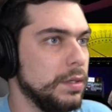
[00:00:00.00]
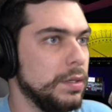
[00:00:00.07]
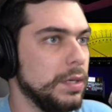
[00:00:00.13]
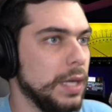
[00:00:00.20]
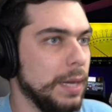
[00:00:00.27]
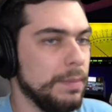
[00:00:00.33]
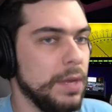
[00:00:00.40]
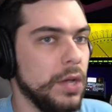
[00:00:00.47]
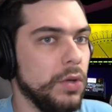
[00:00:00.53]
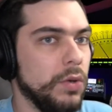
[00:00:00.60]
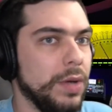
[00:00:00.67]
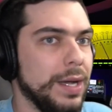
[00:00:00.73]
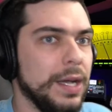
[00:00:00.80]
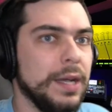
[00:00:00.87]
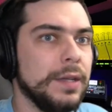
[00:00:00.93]
I'm
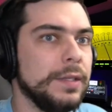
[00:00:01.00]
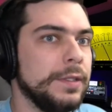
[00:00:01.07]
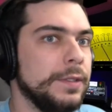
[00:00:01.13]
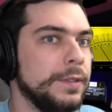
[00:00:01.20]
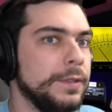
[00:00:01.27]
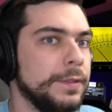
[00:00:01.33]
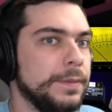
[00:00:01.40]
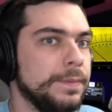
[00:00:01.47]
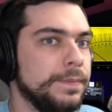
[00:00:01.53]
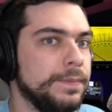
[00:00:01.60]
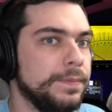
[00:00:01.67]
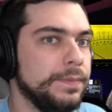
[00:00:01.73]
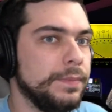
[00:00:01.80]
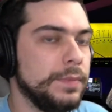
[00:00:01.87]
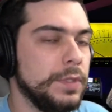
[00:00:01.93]
no
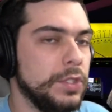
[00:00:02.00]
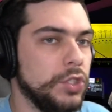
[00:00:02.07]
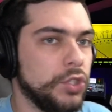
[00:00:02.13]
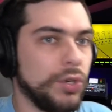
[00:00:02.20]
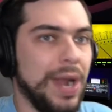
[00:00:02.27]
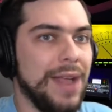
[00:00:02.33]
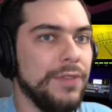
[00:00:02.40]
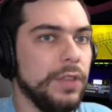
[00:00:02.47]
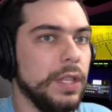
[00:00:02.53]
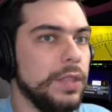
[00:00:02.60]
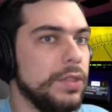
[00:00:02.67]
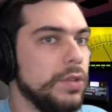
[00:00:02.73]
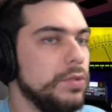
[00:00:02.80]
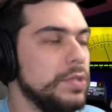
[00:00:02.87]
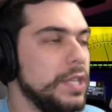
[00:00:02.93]
travel
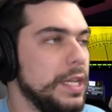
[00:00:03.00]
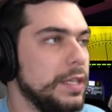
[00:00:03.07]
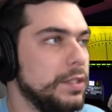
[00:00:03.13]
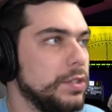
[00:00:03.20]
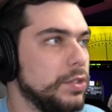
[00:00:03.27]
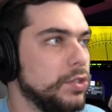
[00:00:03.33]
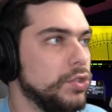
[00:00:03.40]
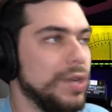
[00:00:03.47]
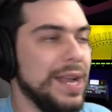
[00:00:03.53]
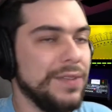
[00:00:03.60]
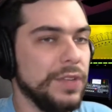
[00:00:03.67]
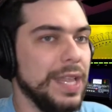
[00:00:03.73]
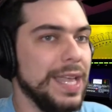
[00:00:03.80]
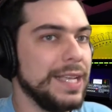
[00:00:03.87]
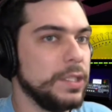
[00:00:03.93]
enthusiast or
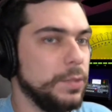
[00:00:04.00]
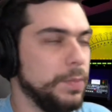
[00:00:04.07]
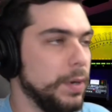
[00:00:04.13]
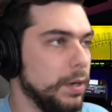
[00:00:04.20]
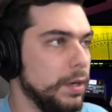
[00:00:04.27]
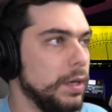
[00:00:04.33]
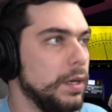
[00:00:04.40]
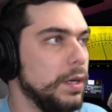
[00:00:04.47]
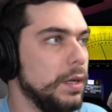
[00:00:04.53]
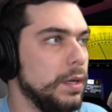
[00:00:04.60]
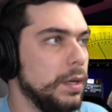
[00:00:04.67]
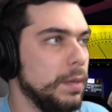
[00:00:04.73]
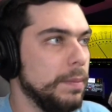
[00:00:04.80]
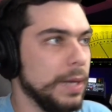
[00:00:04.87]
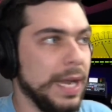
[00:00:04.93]
travel expert,
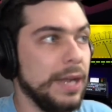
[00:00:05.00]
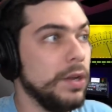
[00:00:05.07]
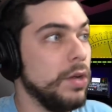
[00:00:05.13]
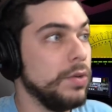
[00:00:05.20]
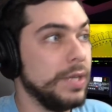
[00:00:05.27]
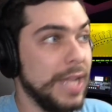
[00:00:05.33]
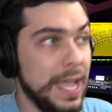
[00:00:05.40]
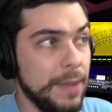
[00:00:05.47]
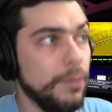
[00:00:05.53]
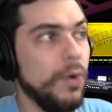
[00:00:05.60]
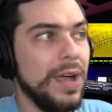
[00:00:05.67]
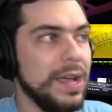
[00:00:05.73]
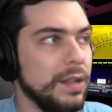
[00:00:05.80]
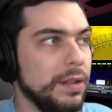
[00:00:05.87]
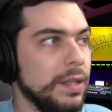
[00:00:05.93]
but I know damn
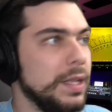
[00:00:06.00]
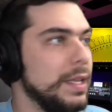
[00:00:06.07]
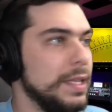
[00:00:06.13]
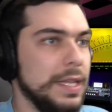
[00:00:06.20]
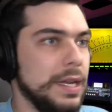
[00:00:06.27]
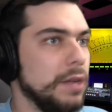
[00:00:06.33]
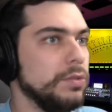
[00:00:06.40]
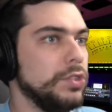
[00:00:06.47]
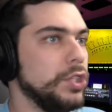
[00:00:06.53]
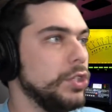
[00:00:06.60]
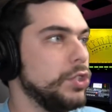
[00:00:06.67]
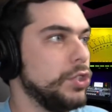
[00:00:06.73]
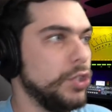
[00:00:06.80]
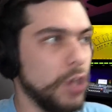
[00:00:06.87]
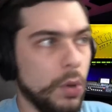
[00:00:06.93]
well you don't
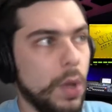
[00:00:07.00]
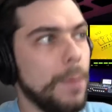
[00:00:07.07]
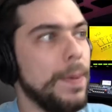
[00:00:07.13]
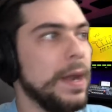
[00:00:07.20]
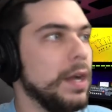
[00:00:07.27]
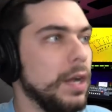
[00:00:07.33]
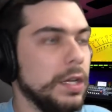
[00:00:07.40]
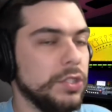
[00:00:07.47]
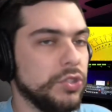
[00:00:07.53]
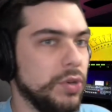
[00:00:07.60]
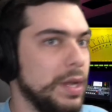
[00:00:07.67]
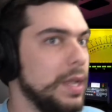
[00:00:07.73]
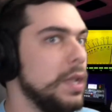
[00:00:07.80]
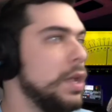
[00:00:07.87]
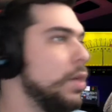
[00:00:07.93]
just show up at a
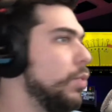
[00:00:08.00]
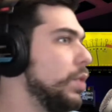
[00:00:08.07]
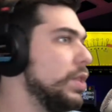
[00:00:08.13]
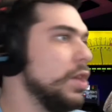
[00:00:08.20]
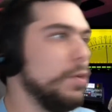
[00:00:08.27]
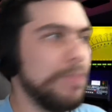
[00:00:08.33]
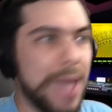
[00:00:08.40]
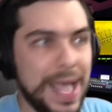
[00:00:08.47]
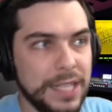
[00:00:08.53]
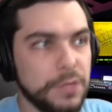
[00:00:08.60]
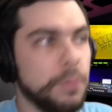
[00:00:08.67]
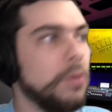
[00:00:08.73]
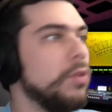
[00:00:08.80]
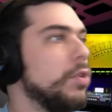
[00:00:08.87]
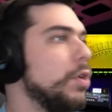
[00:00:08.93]
country with no
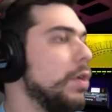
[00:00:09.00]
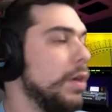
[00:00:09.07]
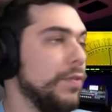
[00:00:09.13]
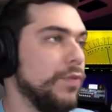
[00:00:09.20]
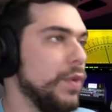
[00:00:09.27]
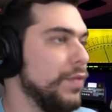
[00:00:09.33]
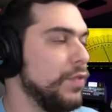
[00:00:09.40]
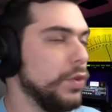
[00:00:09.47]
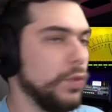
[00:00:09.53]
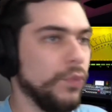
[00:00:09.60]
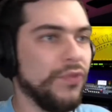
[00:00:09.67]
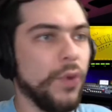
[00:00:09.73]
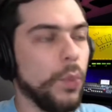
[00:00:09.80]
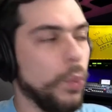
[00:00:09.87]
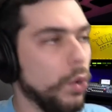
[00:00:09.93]
passport, or if you're
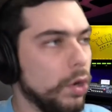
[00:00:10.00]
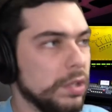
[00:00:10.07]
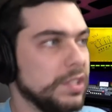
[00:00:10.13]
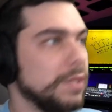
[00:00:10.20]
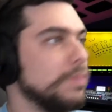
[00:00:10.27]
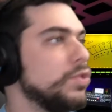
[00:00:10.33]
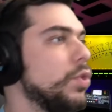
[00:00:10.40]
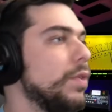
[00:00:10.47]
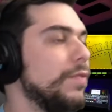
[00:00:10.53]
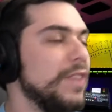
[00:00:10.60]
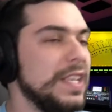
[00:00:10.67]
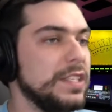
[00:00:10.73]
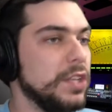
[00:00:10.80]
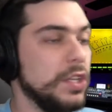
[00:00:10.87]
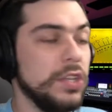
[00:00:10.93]
for work, some sort of
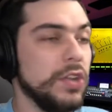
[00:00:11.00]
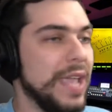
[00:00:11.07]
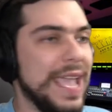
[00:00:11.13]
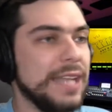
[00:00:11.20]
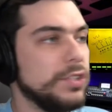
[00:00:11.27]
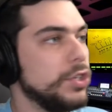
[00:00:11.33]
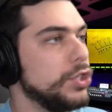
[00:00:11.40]
visa, you can't just